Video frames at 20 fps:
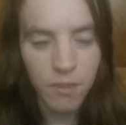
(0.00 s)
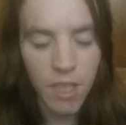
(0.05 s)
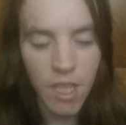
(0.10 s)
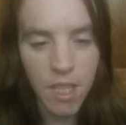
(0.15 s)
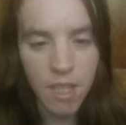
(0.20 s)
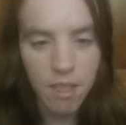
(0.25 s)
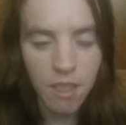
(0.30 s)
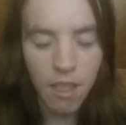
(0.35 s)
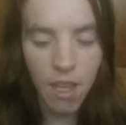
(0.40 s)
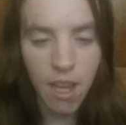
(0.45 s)

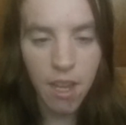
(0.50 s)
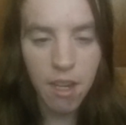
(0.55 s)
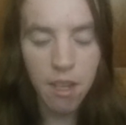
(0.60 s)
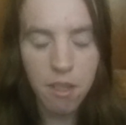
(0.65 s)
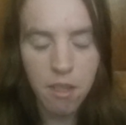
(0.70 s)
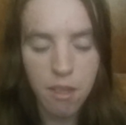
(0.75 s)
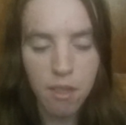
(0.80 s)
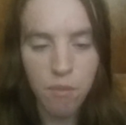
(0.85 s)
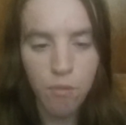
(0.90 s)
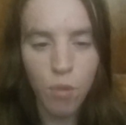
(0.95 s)
His light
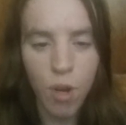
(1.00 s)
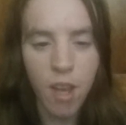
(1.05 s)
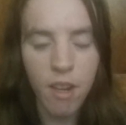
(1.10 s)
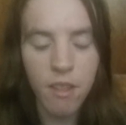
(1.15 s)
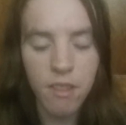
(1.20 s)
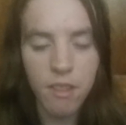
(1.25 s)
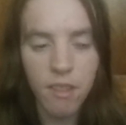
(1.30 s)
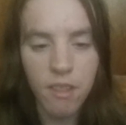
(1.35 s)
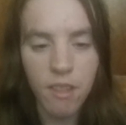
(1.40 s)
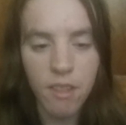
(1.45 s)
is as bright
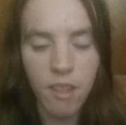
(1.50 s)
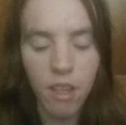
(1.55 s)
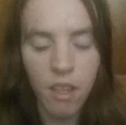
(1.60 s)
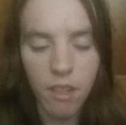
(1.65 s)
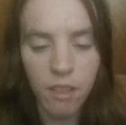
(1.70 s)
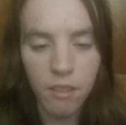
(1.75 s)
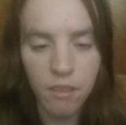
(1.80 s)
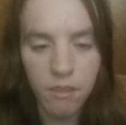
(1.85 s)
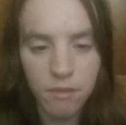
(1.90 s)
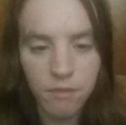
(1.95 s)
as the
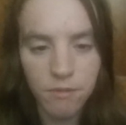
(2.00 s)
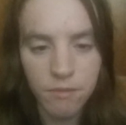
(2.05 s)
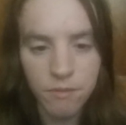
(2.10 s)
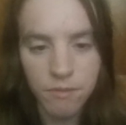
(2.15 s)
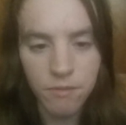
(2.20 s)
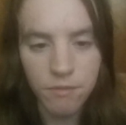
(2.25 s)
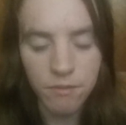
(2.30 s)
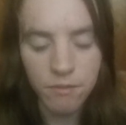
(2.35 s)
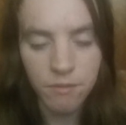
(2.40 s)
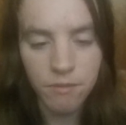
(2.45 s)
sun,
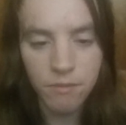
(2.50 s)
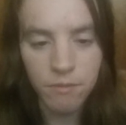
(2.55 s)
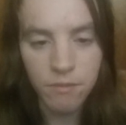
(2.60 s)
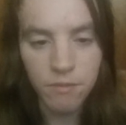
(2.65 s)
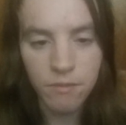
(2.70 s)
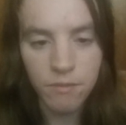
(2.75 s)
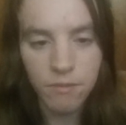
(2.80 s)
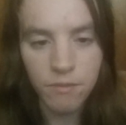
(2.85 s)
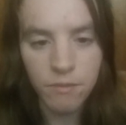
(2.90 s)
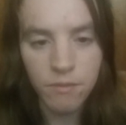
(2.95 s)

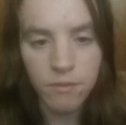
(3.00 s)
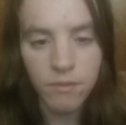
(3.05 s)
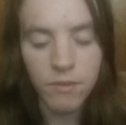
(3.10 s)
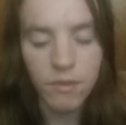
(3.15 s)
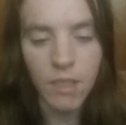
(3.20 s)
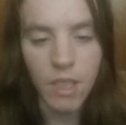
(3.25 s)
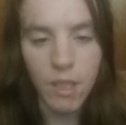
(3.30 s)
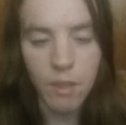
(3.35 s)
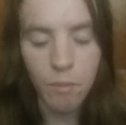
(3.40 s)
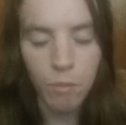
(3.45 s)

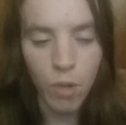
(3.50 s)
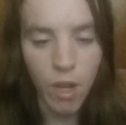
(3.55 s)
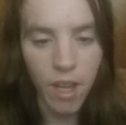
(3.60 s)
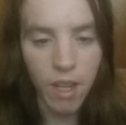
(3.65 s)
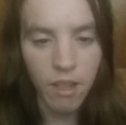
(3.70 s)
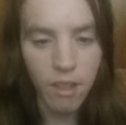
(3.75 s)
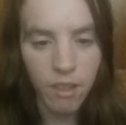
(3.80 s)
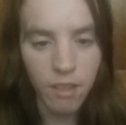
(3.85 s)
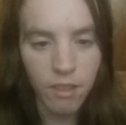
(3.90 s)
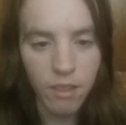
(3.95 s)
as
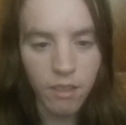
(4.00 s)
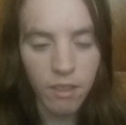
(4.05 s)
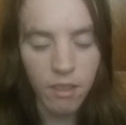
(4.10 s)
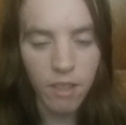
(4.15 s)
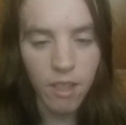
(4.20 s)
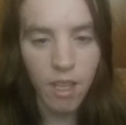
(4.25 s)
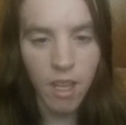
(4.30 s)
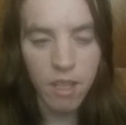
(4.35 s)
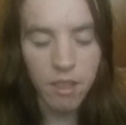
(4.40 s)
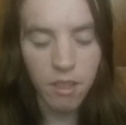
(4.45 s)
bright
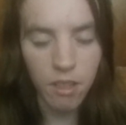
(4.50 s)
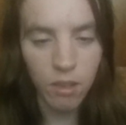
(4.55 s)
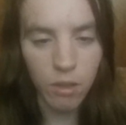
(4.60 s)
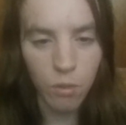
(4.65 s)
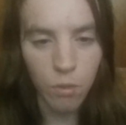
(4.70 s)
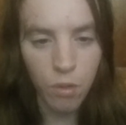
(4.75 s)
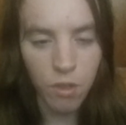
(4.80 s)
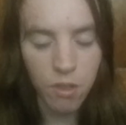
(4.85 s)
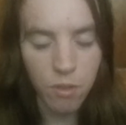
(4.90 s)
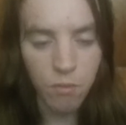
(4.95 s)
as the
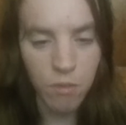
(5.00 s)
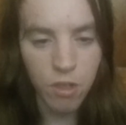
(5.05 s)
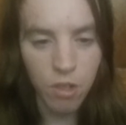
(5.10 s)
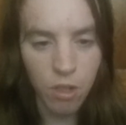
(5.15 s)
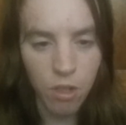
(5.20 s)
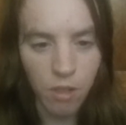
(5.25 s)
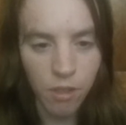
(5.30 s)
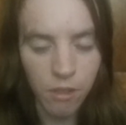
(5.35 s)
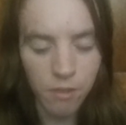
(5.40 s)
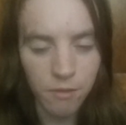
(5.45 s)
Lord's
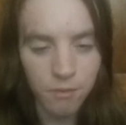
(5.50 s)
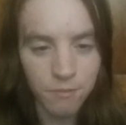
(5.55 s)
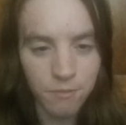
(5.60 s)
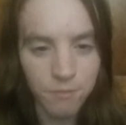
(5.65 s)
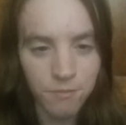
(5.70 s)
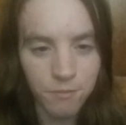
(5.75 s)
return.